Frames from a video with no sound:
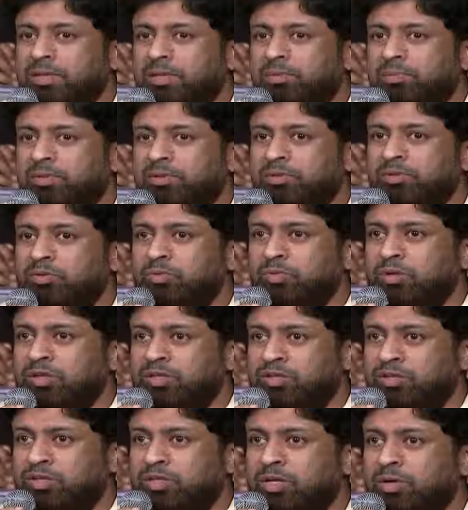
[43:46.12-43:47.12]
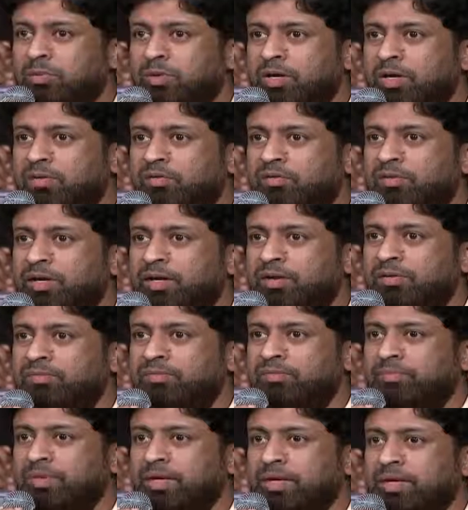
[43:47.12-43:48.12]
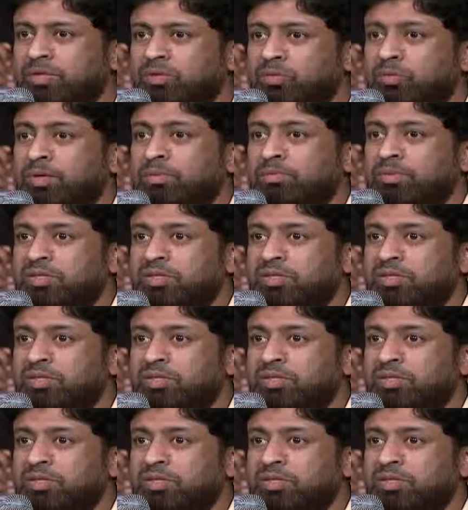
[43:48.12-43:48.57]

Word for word: people towards their way of life by doing